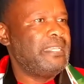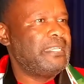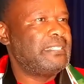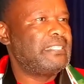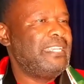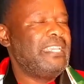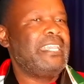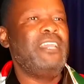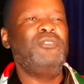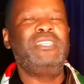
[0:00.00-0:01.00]
is,
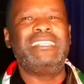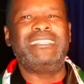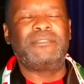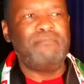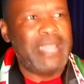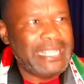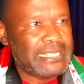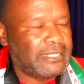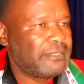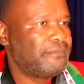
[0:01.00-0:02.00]
can you
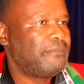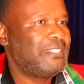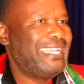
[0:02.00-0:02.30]
dismantle